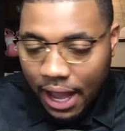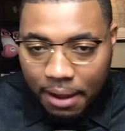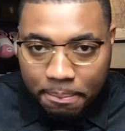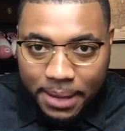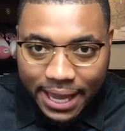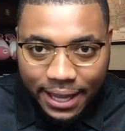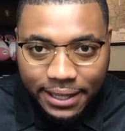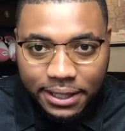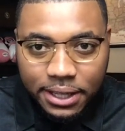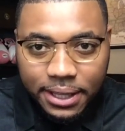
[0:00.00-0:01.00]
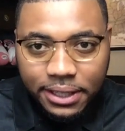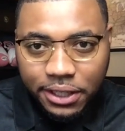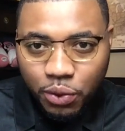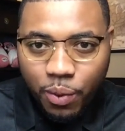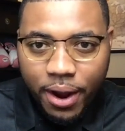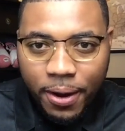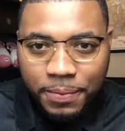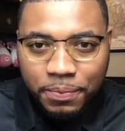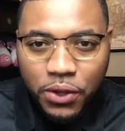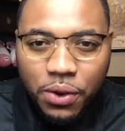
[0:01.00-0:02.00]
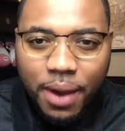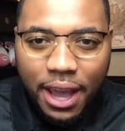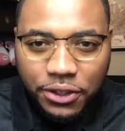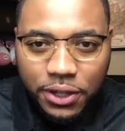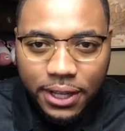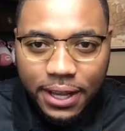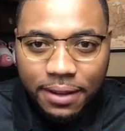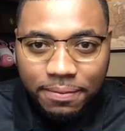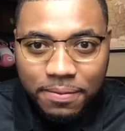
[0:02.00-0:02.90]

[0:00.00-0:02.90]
because this is where you actually